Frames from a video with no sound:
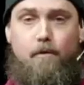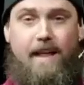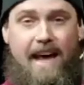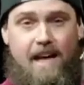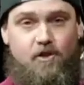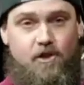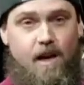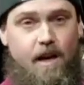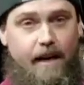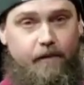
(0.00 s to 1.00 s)
both
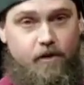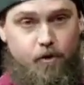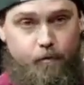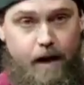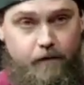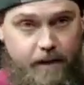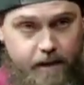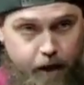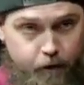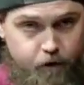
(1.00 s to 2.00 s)
Ashdod and the
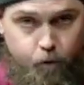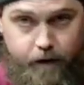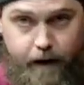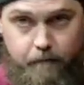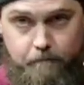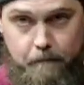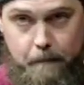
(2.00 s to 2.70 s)
surrounding territory.